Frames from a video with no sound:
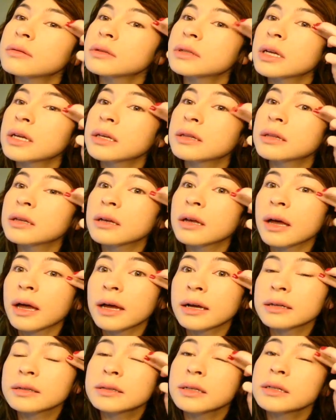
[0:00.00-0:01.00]
take the
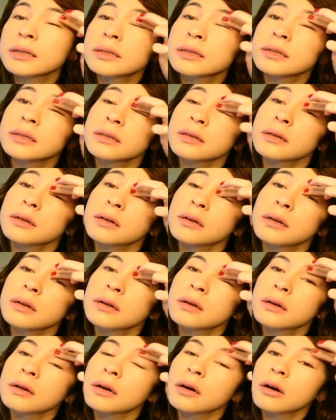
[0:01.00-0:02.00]
excess
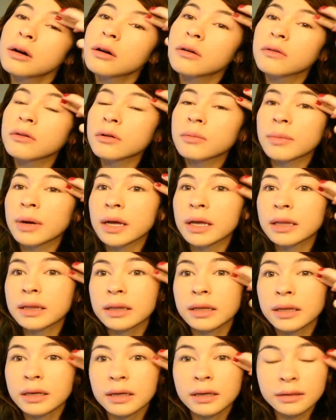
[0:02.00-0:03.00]
over my
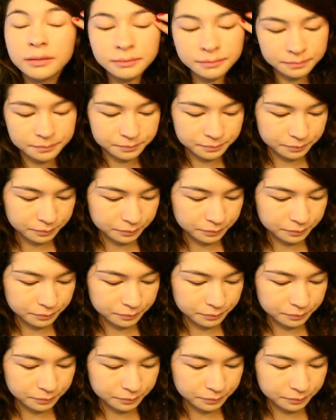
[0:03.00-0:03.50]
lid.